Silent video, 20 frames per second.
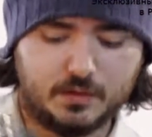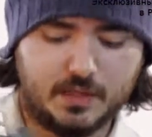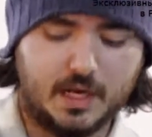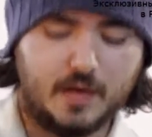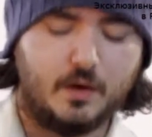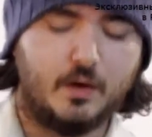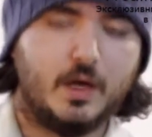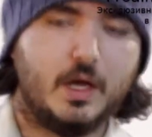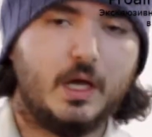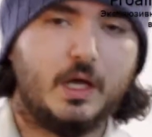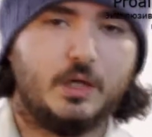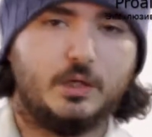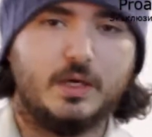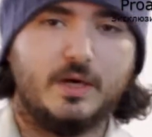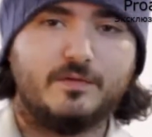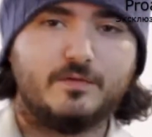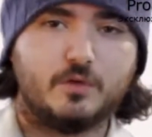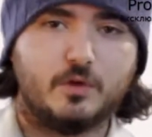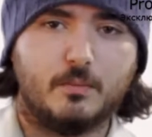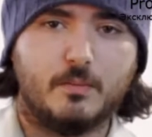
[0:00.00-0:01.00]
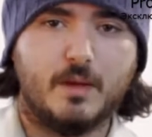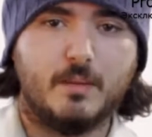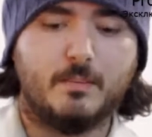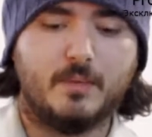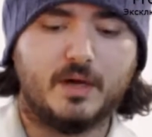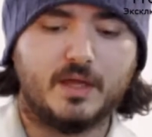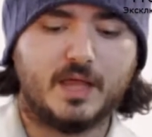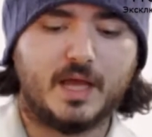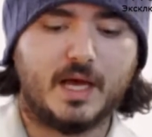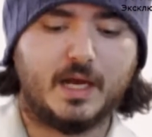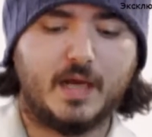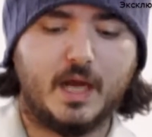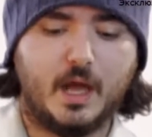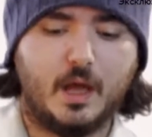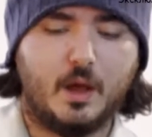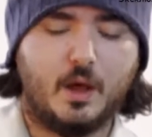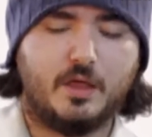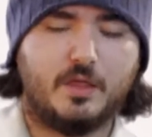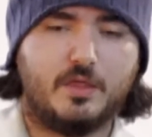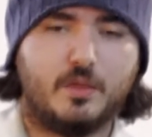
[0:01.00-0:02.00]
Now you have to remember that
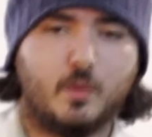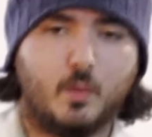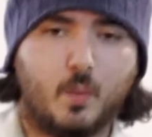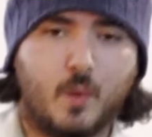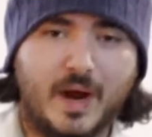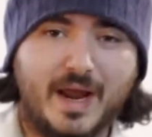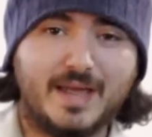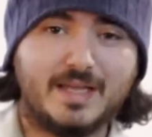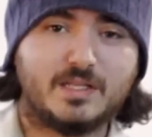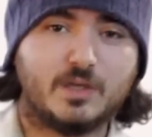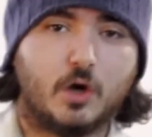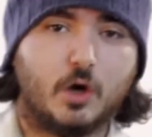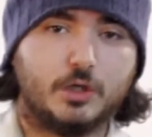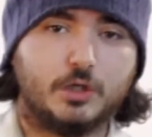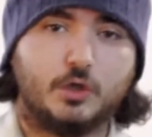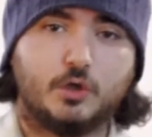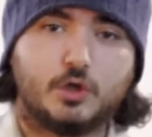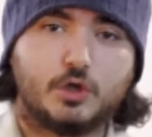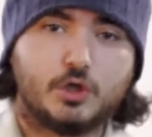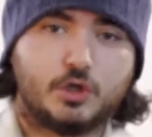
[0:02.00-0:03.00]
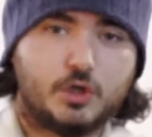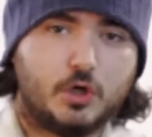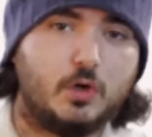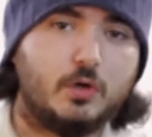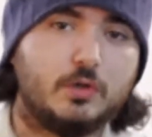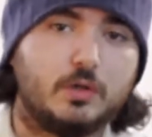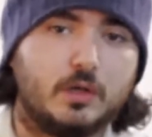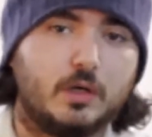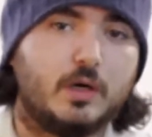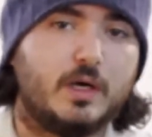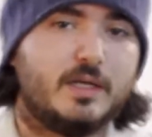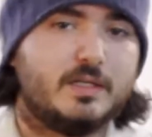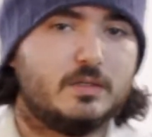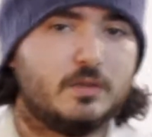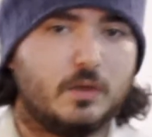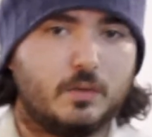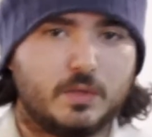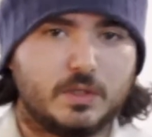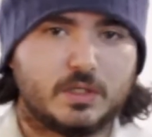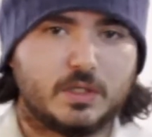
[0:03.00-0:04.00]
the weight on your shoulder is
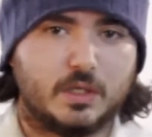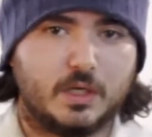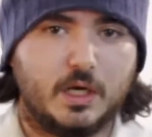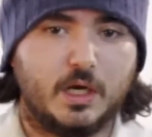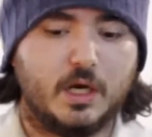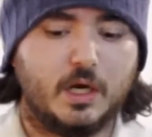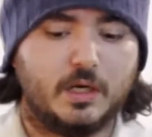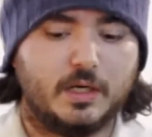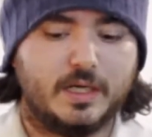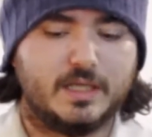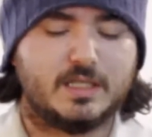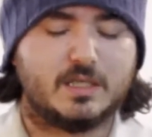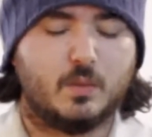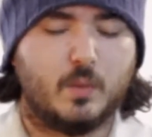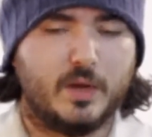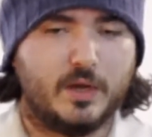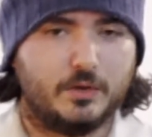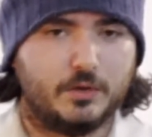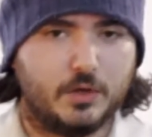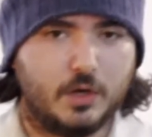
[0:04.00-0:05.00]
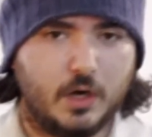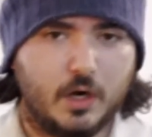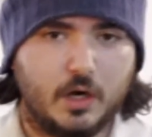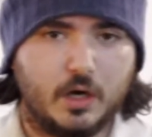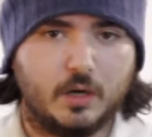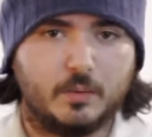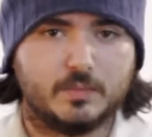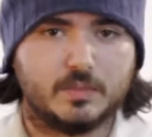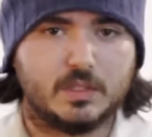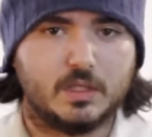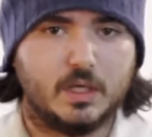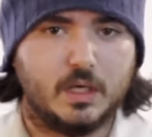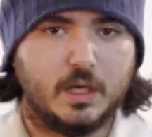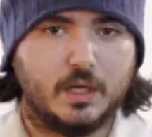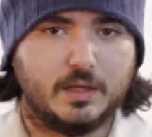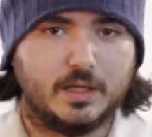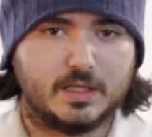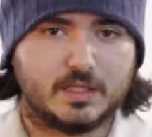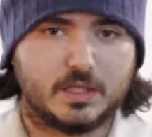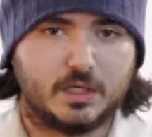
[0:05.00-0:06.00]
not what's going to hurt, it's the weight on your arms
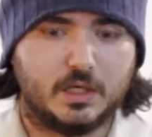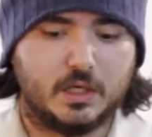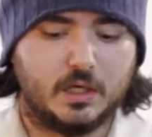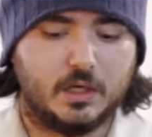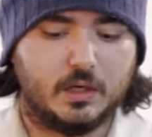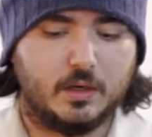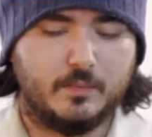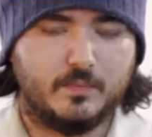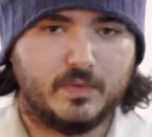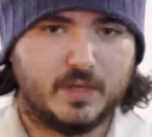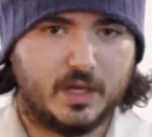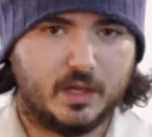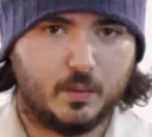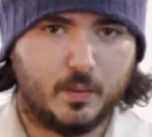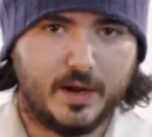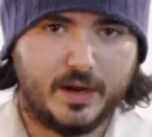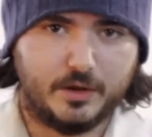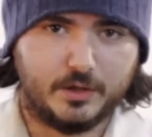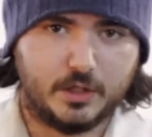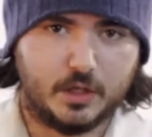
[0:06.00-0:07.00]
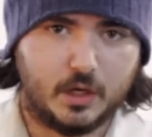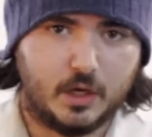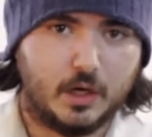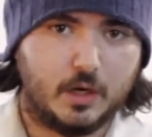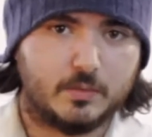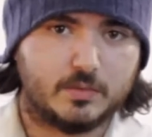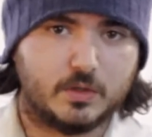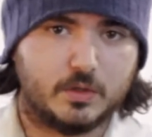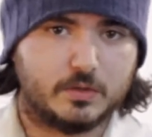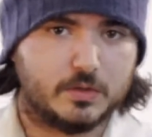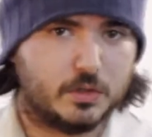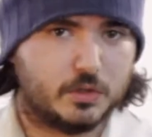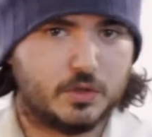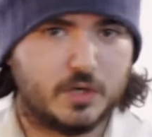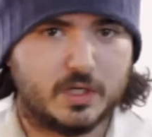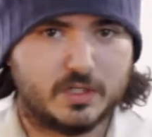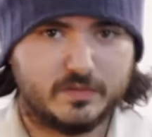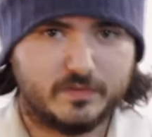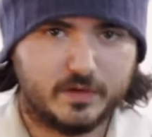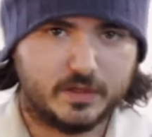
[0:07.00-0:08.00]
that's going to hurt, and the weight on your arms also
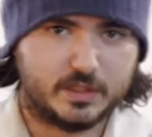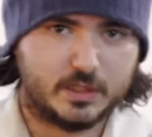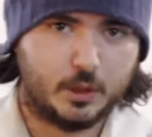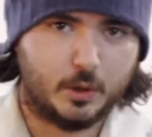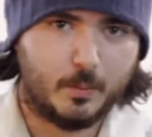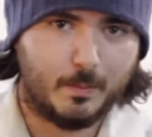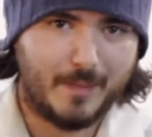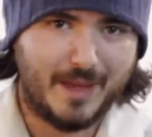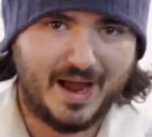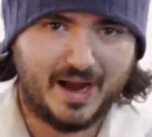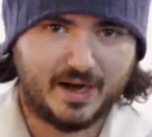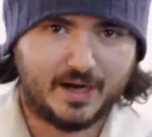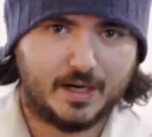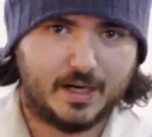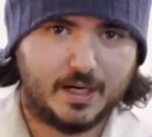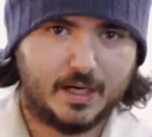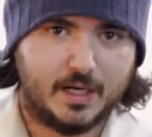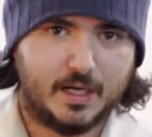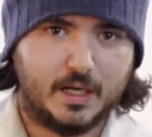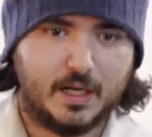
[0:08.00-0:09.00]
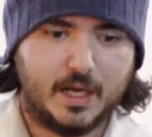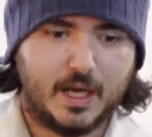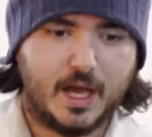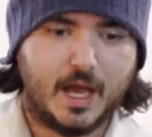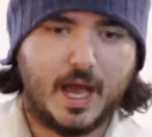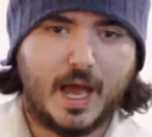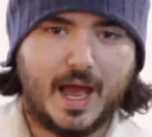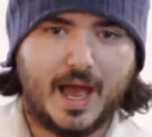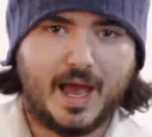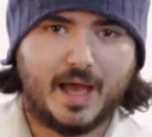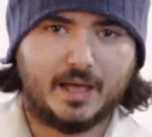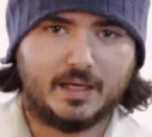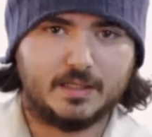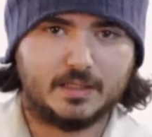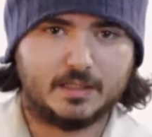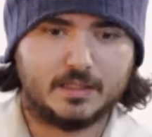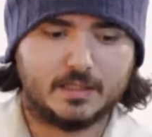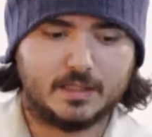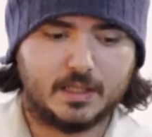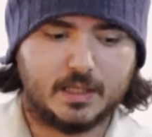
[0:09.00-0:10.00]
transfers to your back,
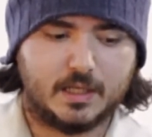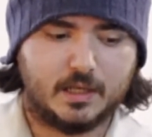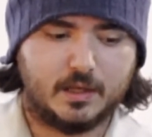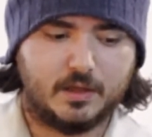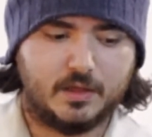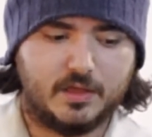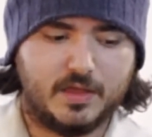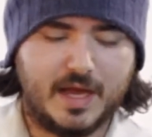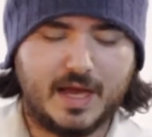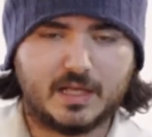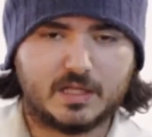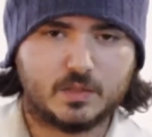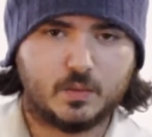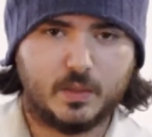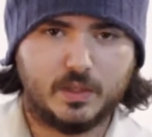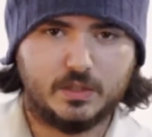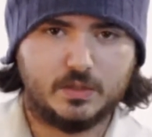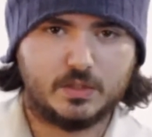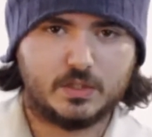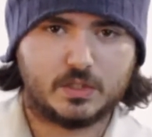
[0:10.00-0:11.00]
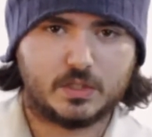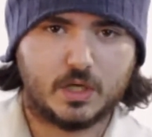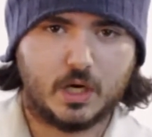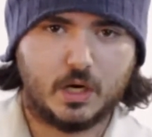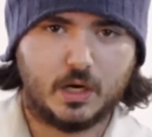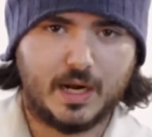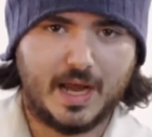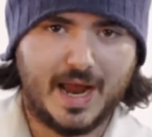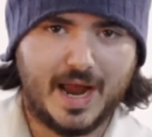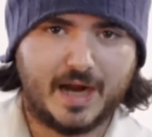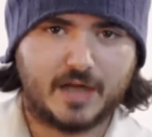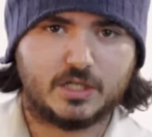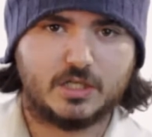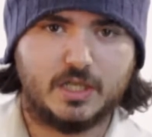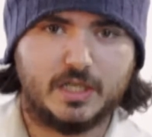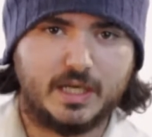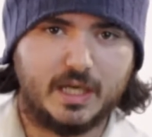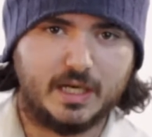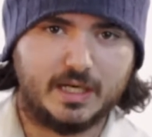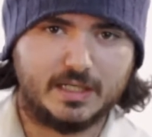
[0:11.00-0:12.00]
and that's when you start
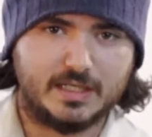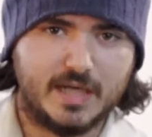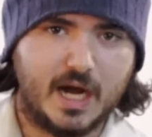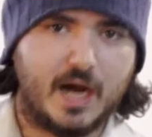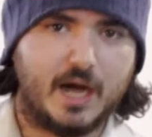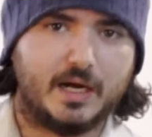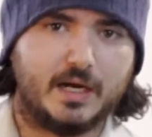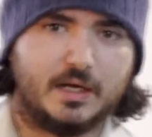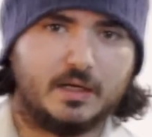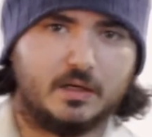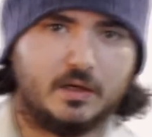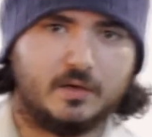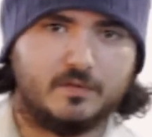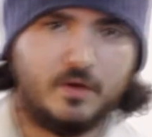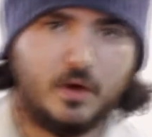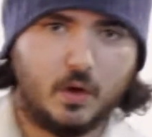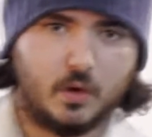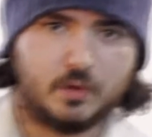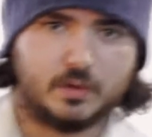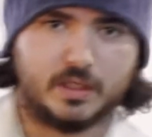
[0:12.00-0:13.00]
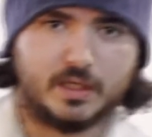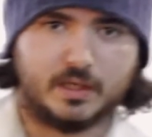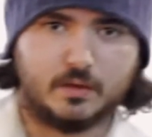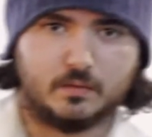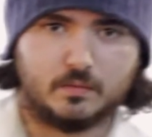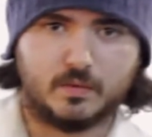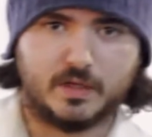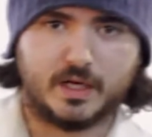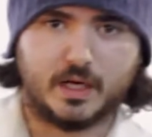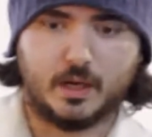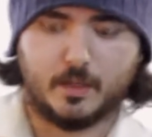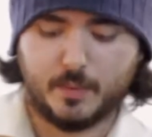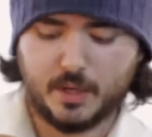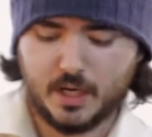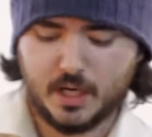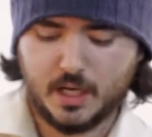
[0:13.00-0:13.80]
actually getting tired of holding a rig up.